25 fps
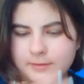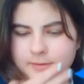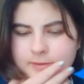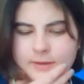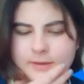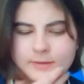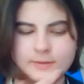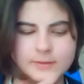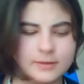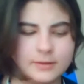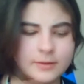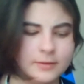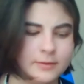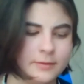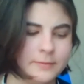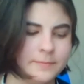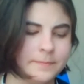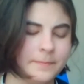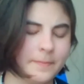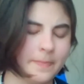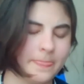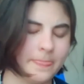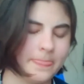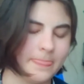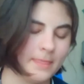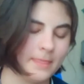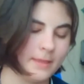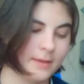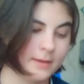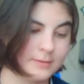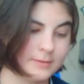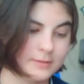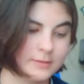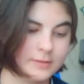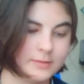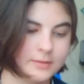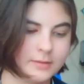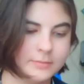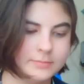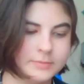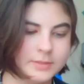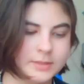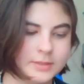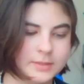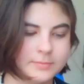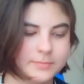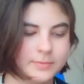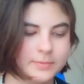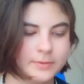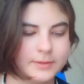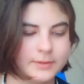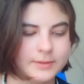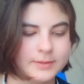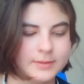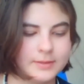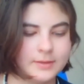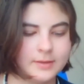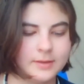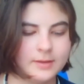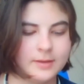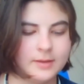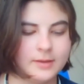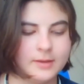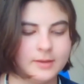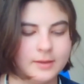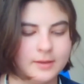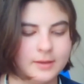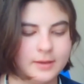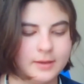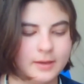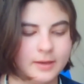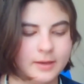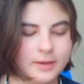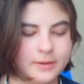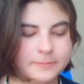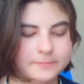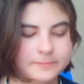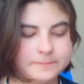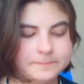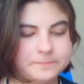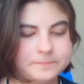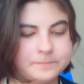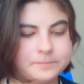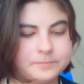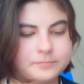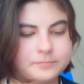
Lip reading: as a subject point. And